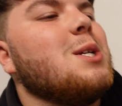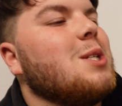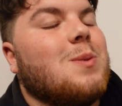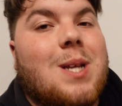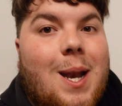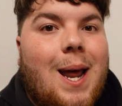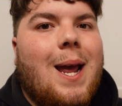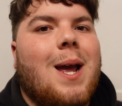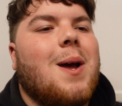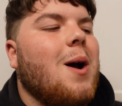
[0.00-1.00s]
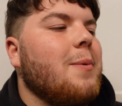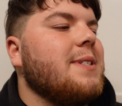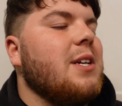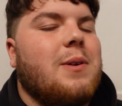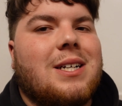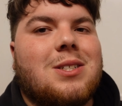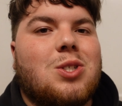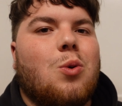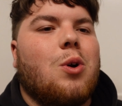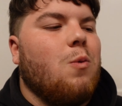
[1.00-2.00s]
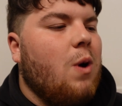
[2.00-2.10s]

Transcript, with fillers: So today, I'm gonna tell you guys a story